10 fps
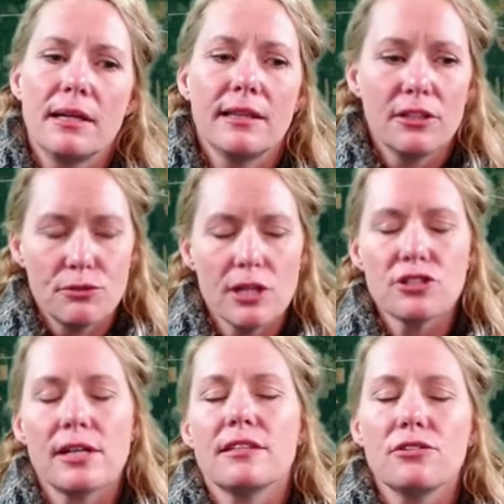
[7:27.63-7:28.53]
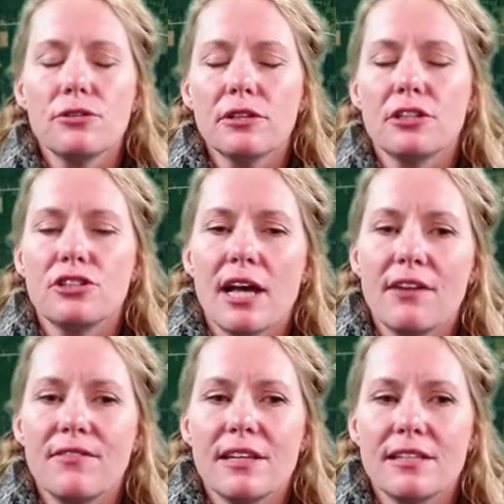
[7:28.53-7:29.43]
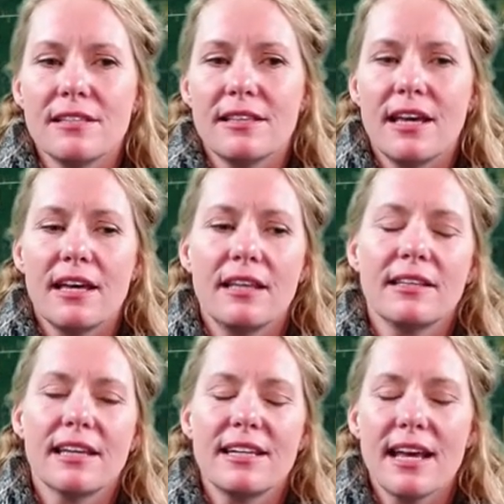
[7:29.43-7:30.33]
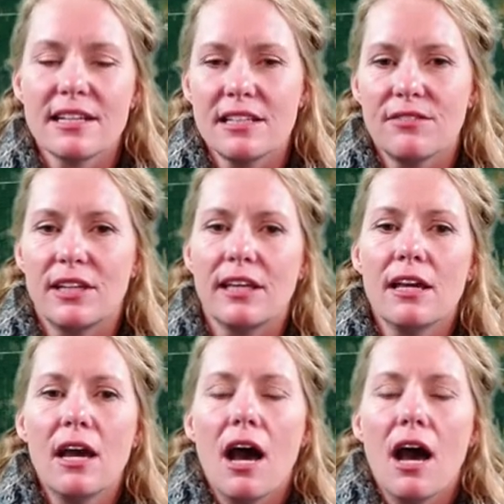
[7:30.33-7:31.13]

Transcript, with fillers: and I think you touched on this earlier, Jeff, is that the connectivity.